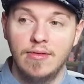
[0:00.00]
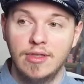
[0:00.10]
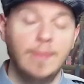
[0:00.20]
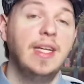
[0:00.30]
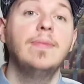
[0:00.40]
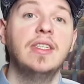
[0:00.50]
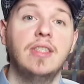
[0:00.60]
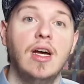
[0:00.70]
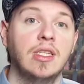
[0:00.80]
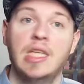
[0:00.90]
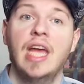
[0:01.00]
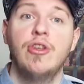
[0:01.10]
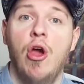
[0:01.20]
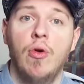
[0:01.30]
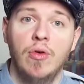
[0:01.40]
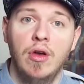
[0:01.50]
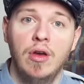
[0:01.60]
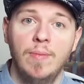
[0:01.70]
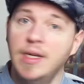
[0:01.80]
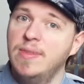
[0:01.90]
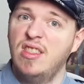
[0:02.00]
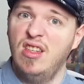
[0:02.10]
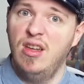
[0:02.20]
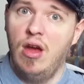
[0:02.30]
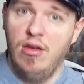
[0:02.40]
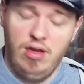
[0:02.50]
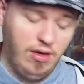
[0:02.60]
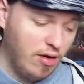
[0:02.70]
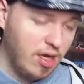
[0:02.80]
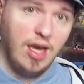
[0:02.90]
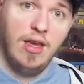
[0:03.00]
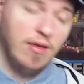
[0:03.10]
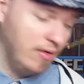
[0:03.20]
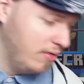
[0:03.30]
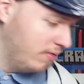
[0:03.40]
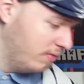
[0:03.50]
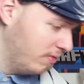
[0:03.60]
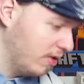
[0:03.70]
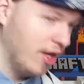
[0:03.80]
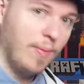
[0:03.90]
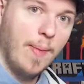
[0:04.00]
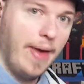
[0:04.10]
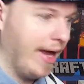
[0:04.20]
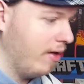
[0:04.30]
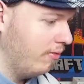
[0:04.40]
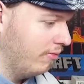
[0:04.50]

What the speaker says: Sometimes it does, I know, but I'm still learning, okay? Get on my back.